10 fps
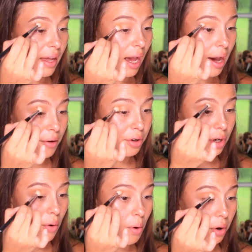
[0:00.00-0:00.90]
in the
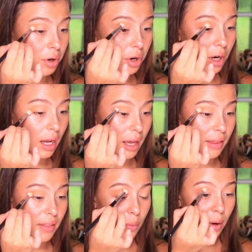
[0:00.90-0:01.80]
outer corner,
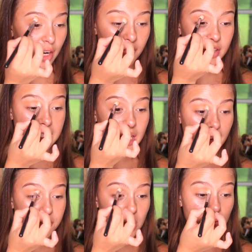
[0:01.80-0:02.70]
and then whatever's
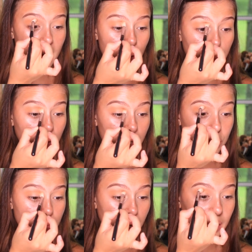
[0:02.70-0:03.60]
left over, I bring
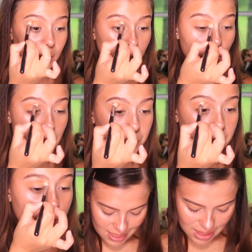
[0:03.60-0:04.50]
it to my inner
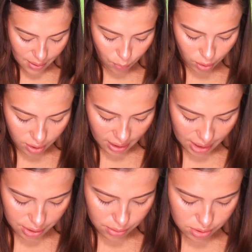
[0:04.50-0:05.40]
corner. Then we're
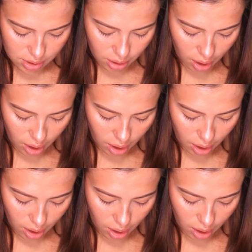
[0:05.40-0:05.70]
gonna use the